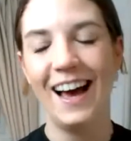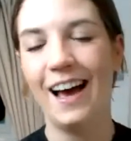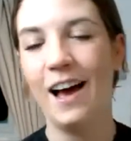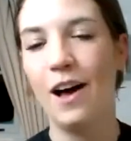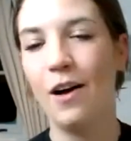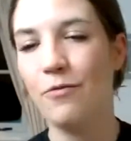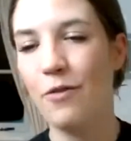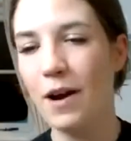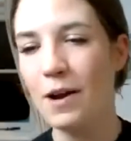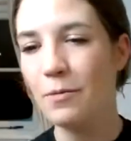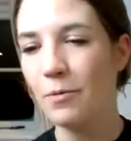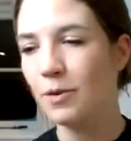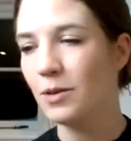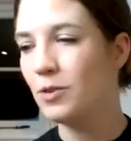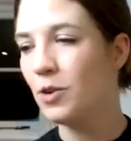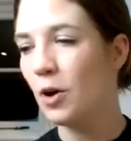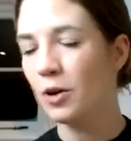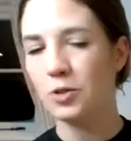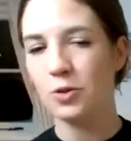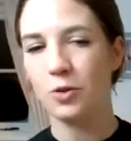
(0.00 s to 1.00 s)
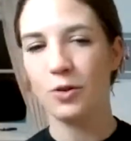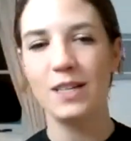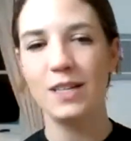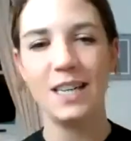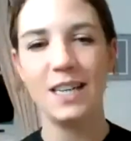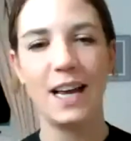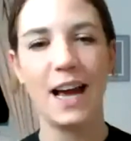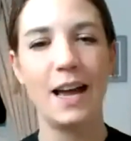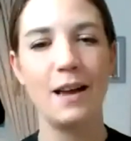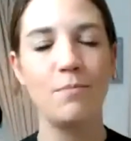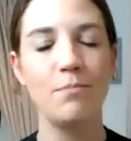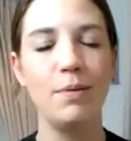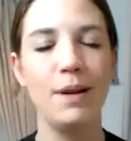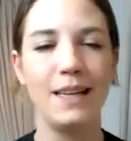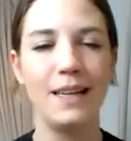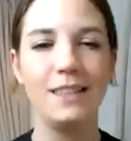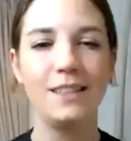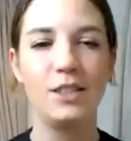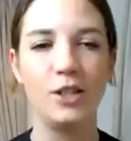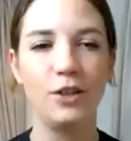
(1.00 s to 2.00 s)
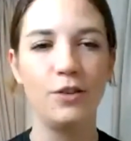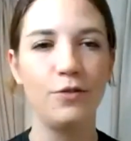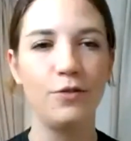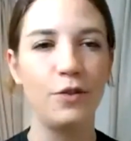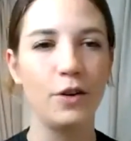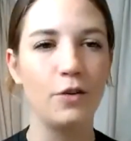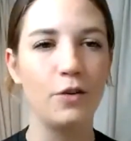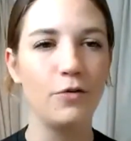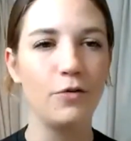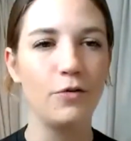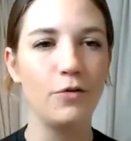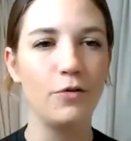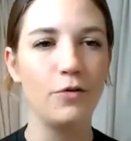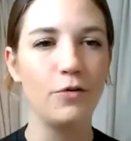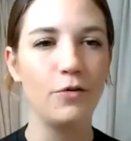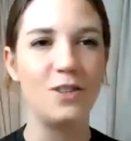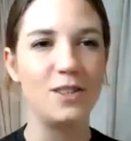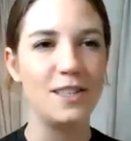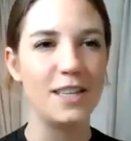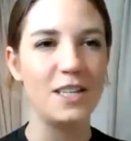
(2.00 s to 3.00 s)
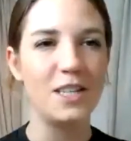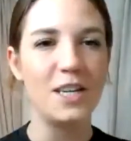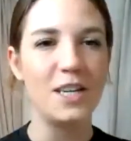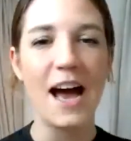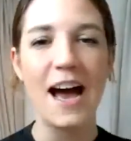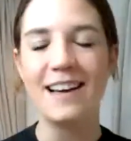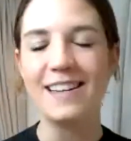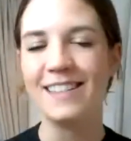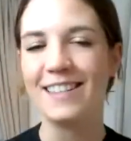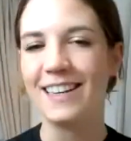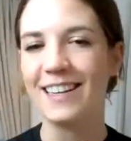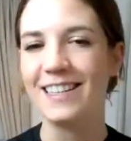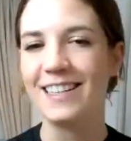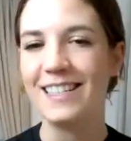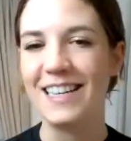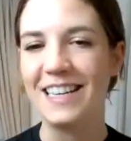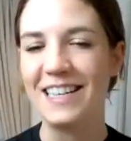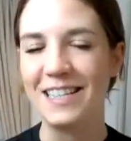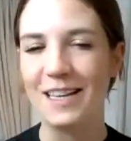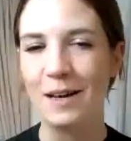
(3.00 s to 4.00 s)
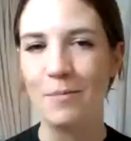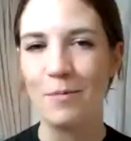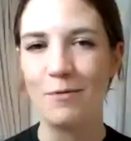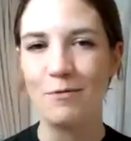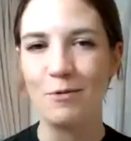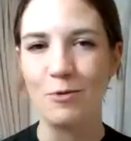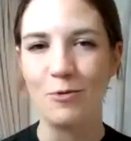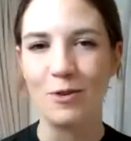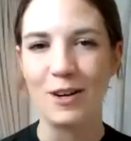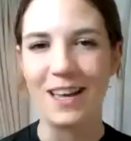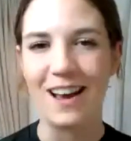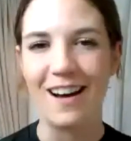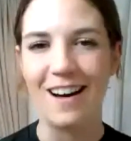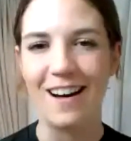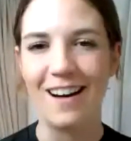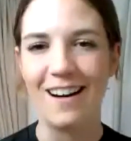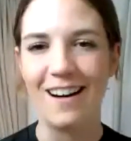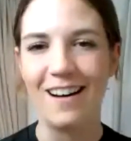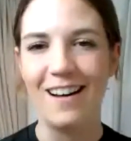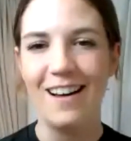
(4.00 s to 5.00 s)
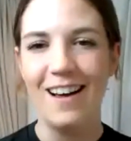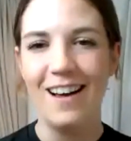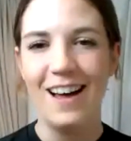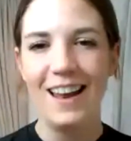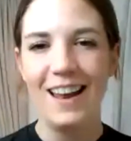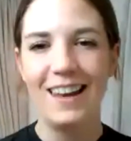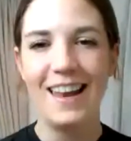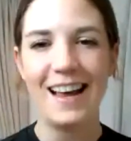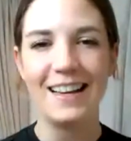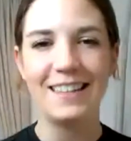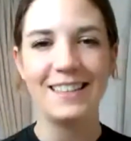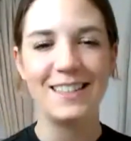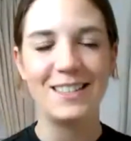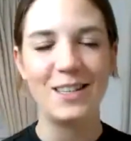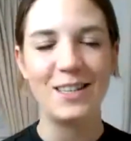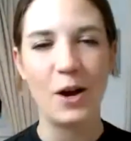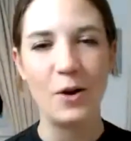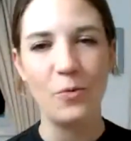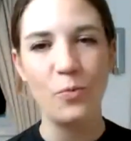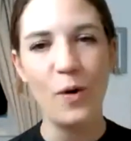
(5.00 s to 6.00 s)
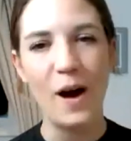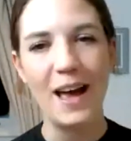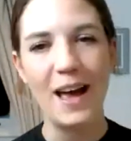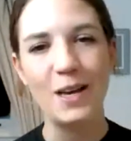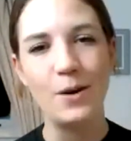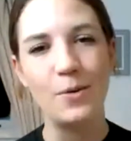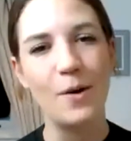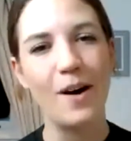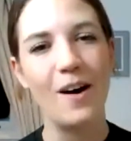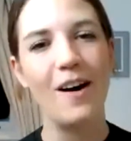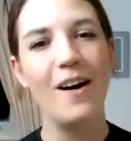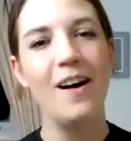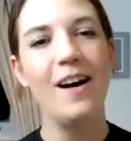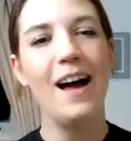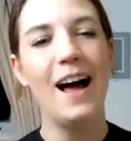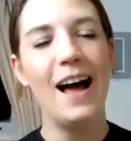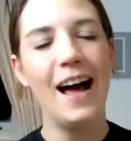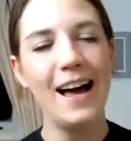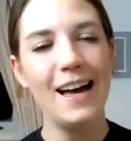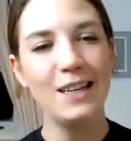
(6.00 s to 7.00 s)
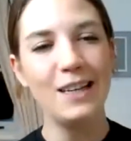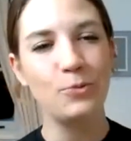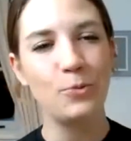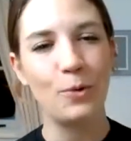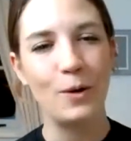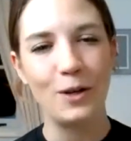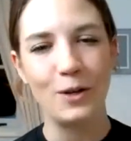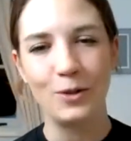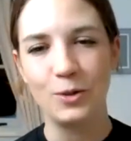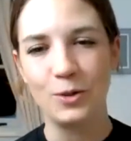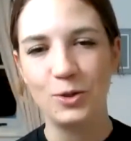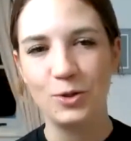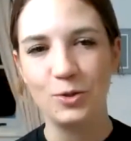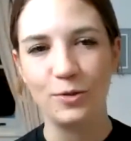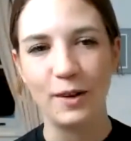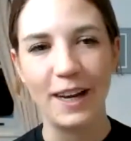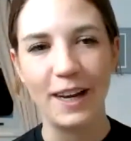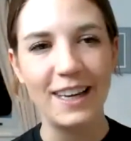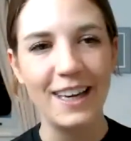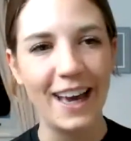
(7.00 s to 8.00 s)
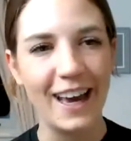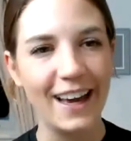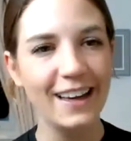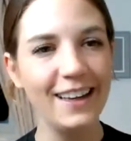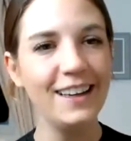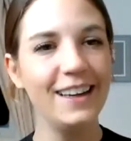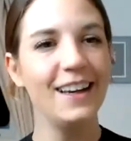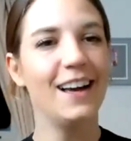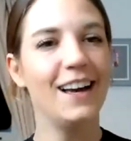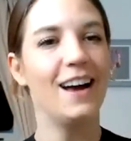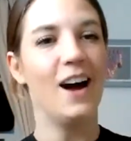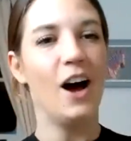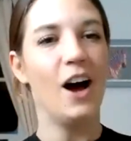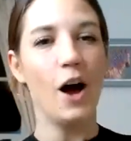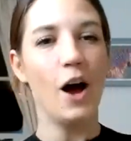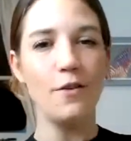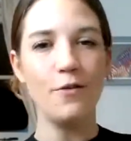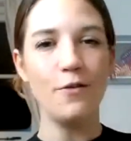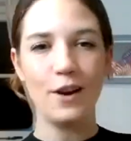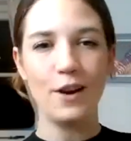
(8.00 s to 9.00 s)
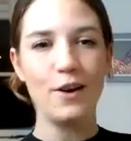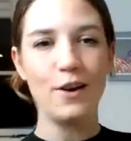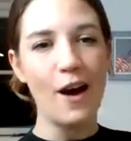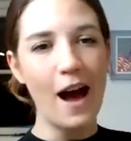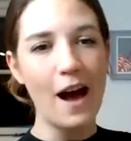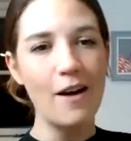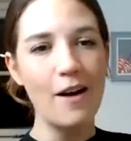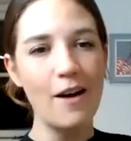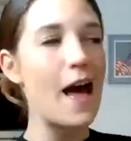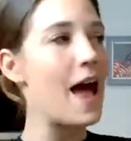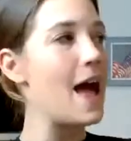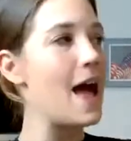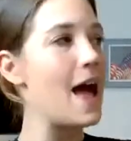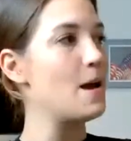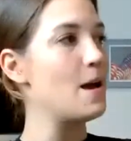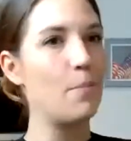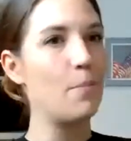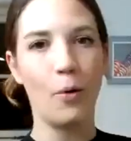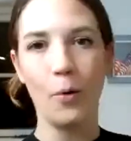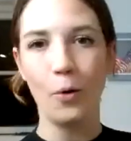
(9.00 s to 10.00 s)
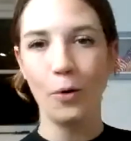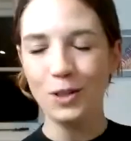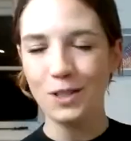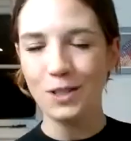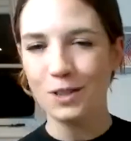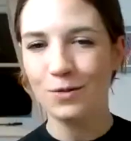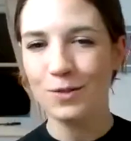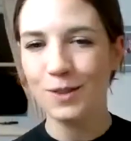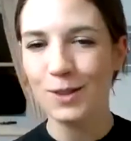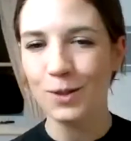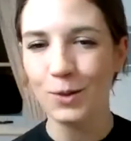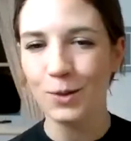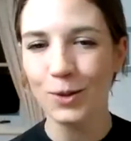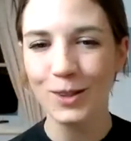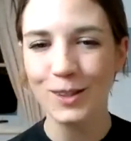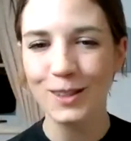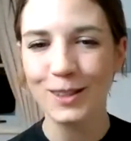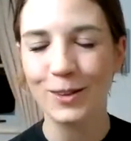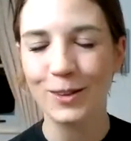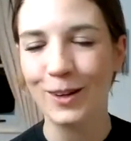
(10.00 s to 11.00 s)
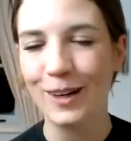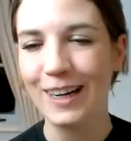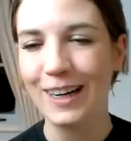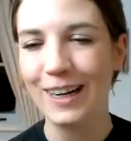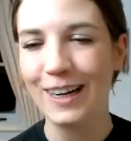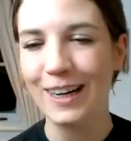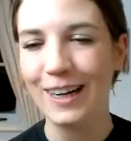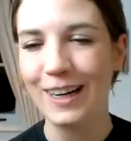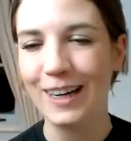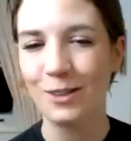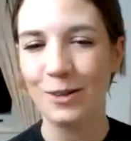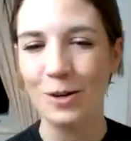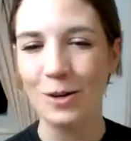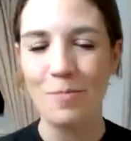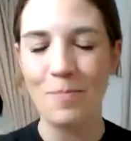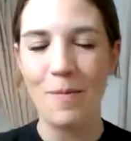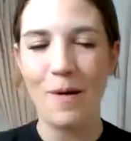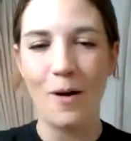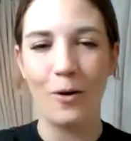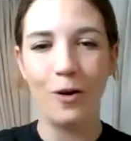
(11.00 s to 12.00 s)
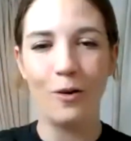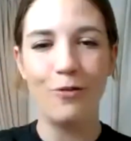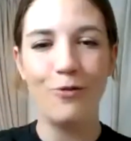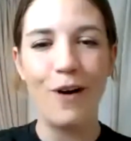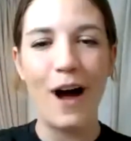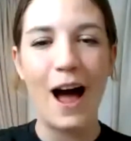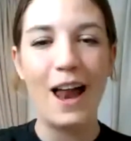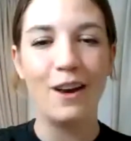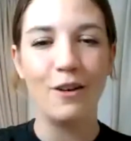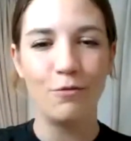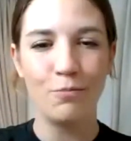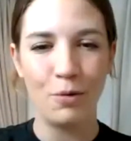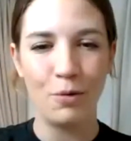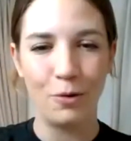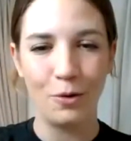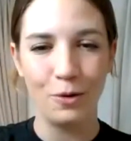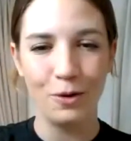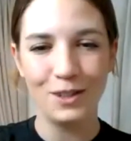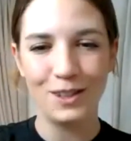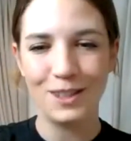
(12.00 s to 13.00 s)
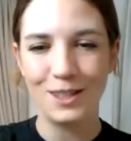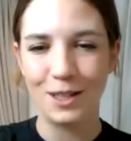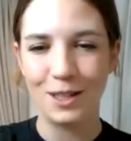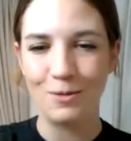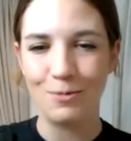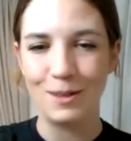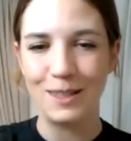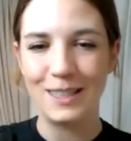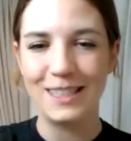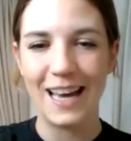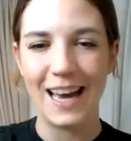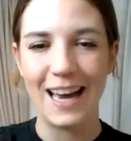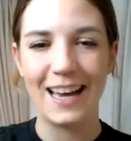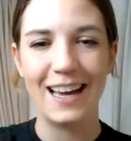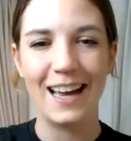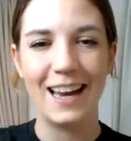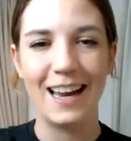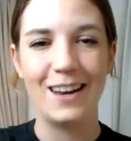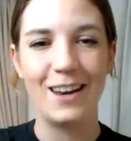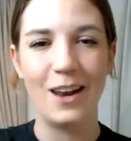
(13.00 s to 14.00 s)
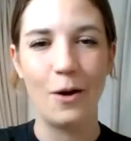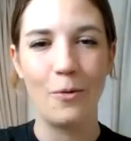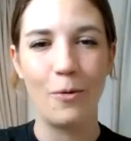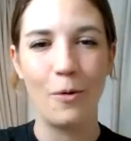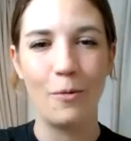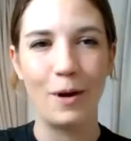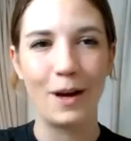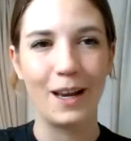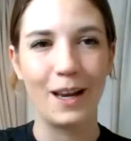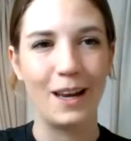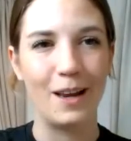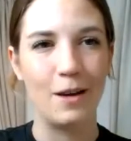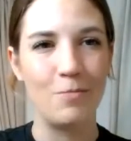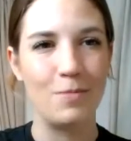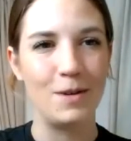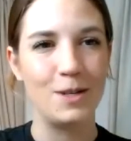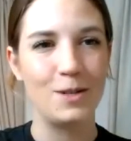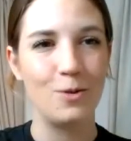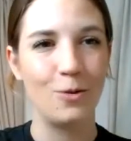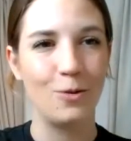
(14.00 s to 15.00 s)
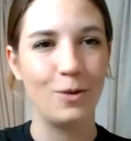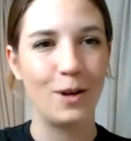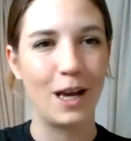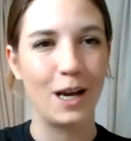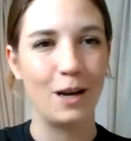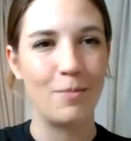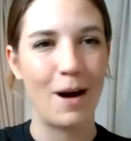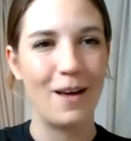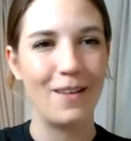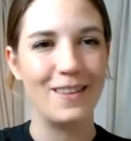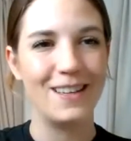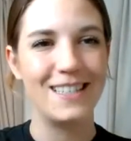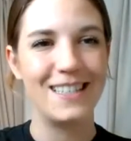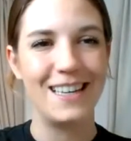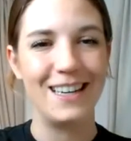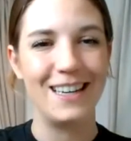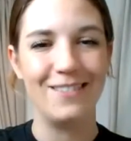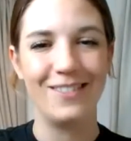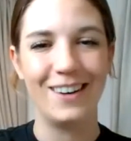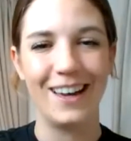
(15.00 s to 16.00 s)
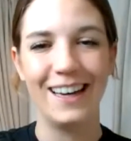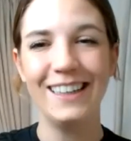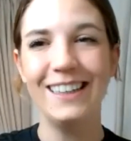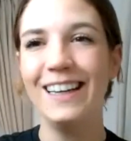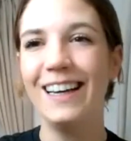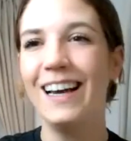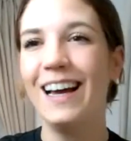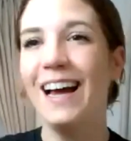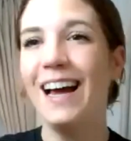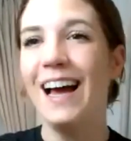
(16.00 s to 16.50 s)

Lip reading: For anyone not joined the game, please do feel free to use the chat, as I can see some of you already are. Let us know where you are and what you're drinking. Hopefully you have a port of sorts, or at least you're a fan of port, should we say, and know what we're going to be talking about this evening.